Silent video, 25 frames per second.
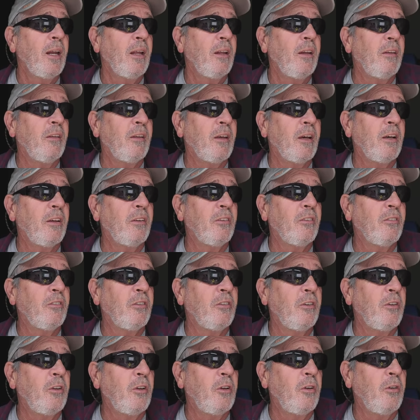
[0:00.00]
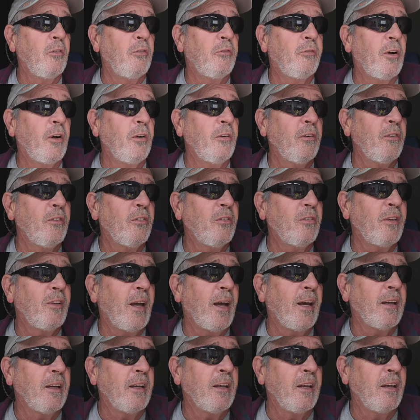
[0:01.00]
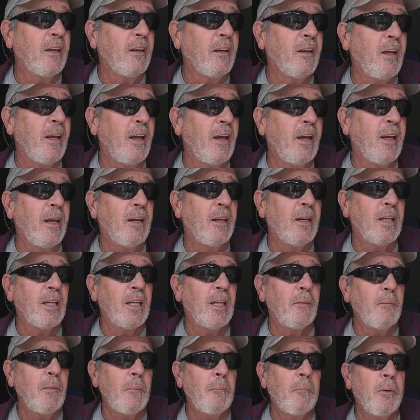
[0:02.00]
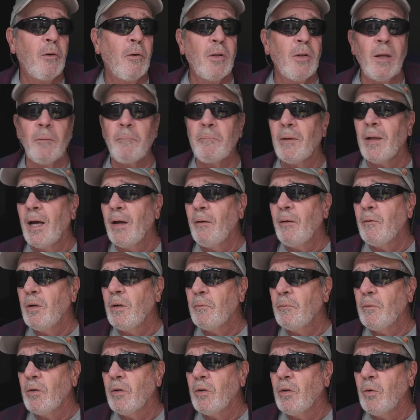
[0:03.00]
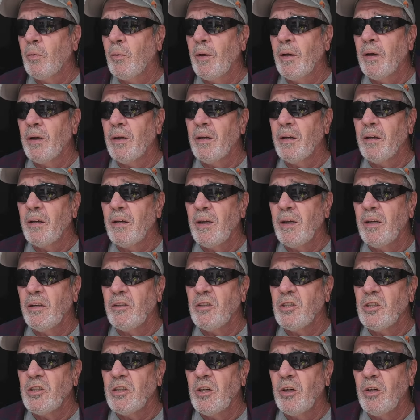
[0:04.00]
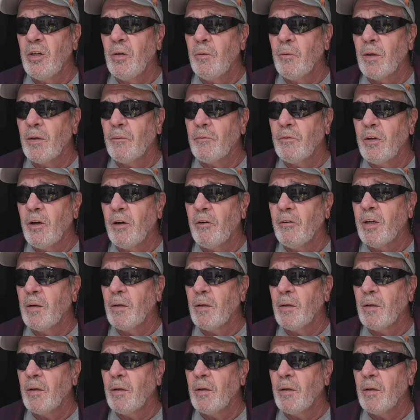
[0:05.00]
than it does to do focus stacking. And let me pull up Lightroom real quick and show you what I'm